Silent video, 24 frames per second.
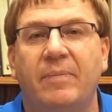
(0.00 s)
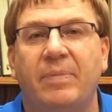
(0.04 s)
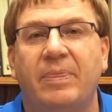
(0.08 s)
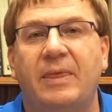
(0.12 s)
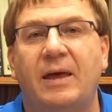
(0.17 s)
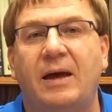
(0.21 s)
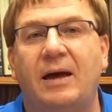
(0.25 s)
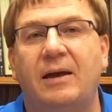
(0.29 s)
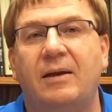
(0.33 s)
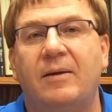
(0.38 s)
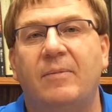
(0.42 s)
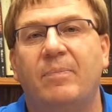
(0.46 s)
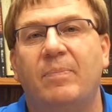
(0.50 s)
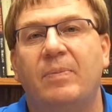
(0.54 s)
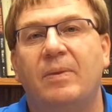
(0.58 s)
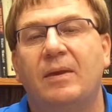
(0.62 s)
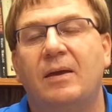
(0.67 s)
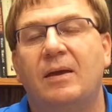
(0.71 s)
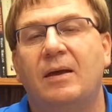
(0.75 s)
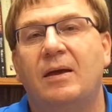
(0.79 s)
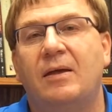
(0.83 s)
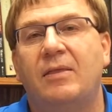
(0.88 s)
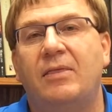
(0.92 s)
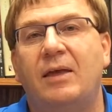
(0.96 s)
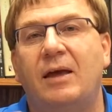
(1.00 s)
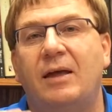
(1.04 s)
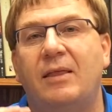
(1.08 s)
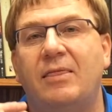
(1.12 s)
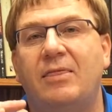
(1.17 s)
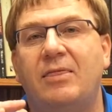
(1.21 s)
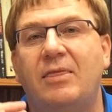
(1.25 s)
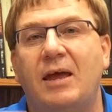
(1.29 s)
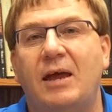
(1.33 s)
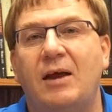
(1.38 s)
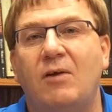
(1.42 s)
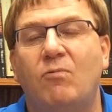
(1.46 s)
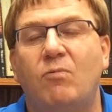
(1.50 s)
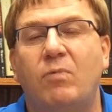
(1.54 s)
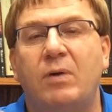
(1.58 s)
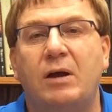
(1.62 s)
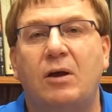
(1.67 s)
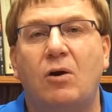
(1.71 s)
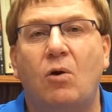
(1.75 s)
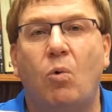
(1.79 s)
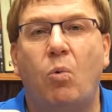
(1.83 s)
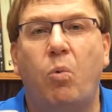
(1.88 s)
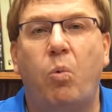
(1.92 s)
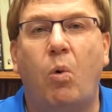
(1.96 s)
that they
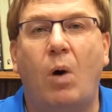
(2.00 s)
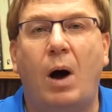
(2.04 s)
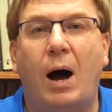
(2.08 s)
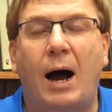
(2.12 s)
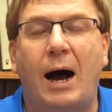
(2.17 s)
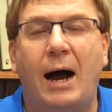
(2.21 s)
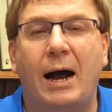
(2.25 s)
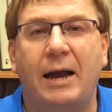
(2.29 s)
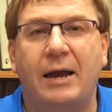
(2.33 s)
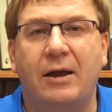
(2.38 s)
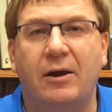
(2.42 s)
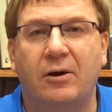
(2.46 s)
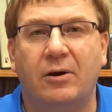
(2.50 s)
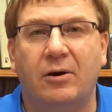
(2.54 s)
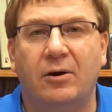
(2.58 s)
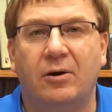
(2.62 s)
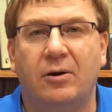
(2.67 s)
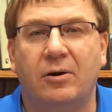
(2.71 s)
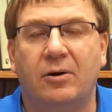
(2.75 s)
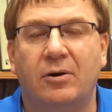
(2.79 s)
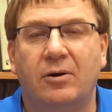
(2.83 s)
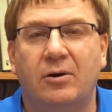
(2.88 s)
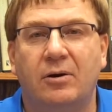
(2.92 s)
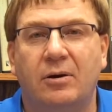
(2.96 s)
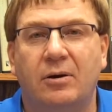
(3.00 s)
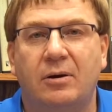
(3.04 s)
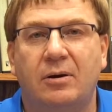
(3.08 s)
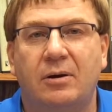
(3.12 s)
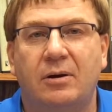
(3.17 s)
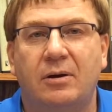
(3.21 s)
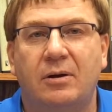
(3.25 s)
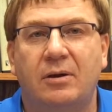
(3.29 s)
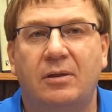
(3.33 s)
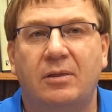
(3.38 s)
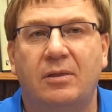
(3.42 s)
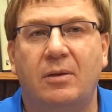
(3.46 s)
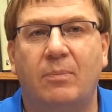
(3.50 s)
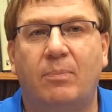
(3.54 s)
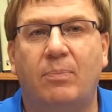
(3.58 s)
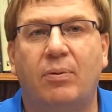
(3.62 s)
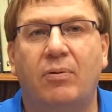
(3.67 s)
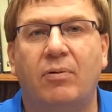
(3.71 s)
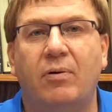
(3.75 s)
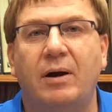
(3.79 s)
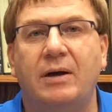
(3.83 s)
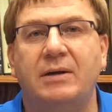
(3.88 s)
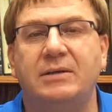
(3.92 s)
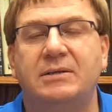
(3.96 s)
require the
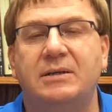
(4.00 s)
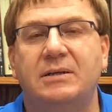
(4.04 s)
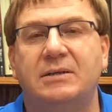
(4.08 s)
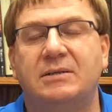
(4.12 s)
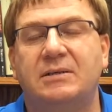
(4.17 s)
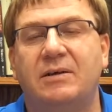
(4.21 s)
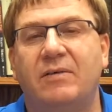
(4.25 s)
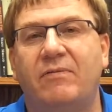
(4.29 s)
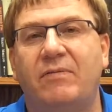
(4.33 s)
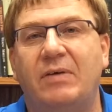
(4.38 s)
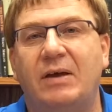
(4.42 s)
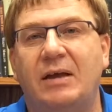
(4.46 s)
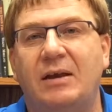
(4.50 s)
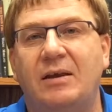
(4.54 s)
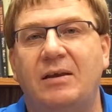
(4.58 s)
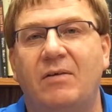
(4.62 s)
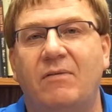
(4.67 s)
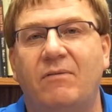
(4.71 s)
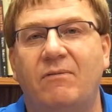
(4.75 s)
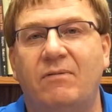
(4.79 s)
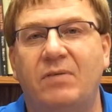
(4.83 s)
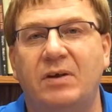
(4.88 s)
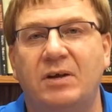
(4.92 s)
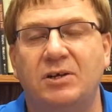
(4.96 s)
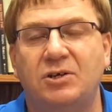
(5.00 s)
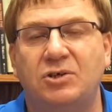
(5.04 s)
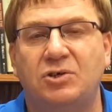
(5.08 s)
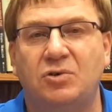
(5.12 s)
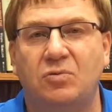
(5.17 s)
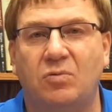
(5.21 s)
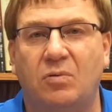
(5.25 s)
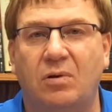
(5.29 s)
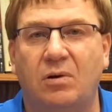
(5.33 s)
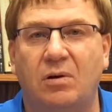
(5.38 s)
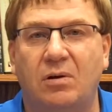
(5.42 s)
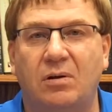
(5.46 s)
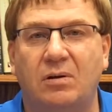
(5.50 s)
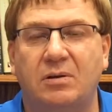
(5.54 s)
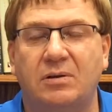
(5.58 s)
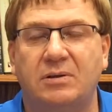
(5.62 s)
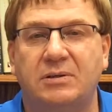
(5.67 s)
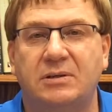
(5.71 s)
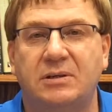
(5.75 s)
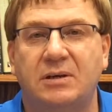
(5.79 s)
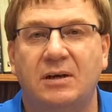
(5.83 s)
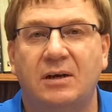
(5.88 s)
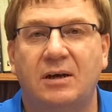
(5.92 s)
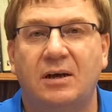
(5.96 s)
presence of
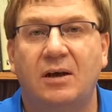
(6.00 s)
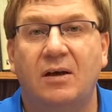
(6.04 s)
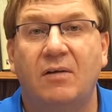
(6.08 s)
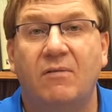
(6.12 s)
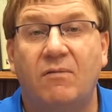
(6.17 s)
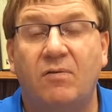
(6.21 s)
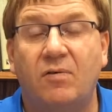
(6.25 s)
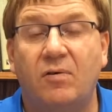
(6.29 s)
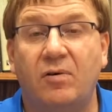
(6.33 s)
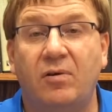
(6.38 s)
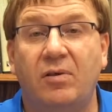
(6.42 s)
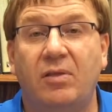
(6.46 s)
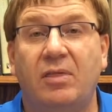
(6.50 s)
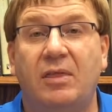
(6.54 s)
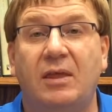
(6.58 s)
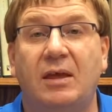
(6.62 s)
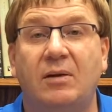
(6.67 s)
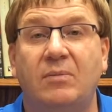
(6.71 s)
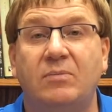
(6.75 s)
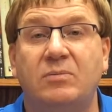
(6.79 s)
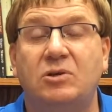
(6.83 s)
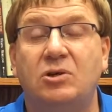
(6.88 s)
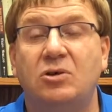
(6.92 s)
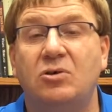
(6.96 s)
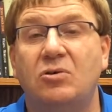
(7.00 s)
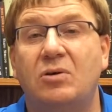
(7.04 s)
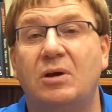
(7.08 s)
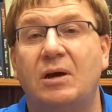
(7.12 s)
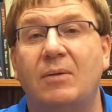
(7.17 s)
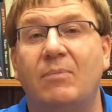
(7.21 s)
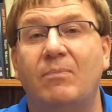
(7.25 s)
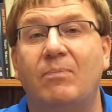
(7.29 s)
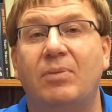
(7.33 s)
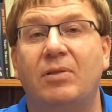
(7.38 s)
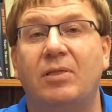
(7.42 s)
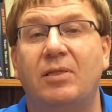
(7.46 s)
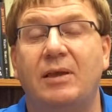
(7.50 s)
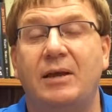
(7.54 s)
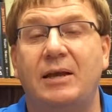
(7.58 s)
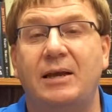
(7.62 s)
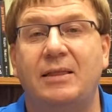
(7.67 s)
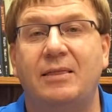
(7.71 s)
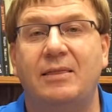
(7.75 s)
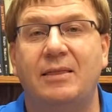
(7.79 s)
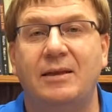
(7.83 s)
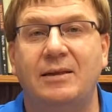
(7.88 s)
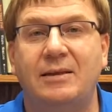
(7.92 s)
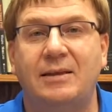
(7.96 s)
individuals for them to
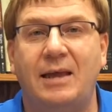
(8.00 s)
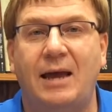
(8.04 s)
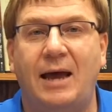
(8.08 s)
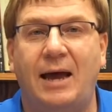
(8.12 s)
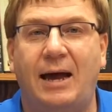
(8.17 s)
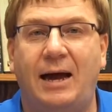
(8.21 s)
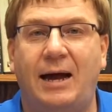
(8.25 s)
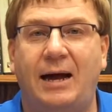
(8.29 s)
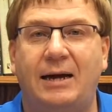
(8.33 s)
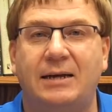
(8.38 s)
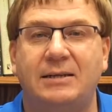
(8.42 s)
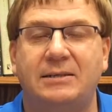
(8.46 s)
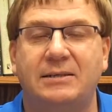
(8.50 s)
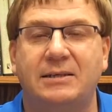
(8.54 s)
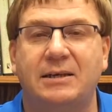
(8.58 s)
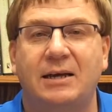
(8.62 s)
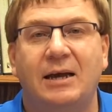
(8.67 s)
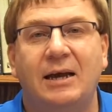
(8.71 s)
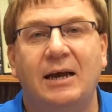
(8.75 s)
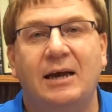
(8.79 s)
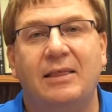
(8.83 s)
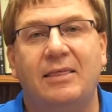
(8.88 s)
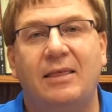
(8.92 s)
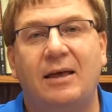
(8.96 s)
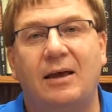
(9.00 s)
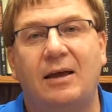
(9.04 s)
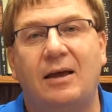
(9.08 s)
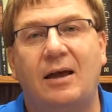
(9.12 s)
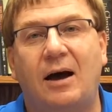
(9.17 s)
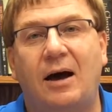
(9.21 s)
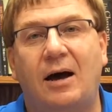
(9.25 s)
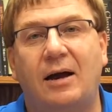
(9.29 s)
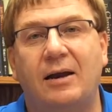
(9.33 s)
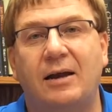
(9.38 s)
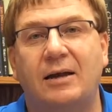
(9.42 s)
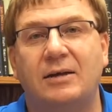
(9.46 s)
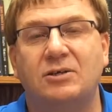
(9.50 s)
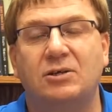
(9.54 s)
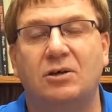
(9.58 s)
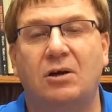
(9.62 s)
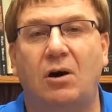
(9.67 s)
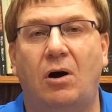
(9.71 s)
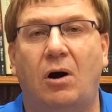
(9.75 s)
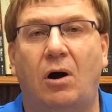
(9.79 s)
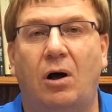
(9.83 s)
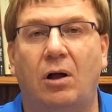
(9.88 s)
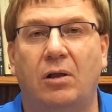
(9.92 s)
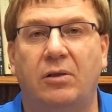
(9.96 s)
complete the task that God has
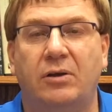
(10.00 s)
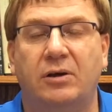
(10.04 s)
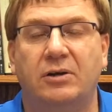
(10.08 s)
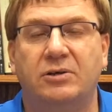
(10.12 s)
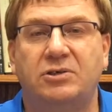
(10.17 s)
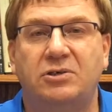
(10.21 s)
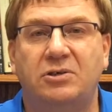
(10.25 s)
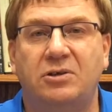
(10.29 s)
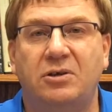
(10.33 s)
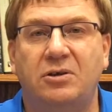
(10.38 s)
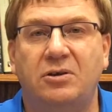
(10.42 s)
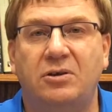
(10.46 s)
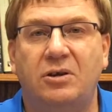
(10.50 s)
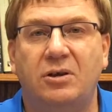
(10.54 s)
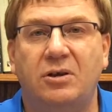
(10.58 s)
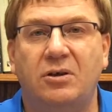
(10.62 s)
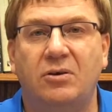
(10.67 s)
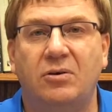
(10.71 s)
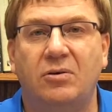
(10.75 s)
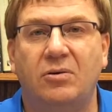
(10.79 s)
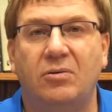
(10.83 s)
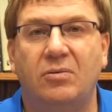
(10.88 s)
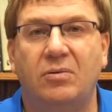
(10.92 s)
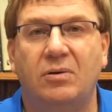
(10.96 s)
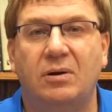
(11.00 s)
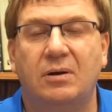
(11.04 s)
called us to do.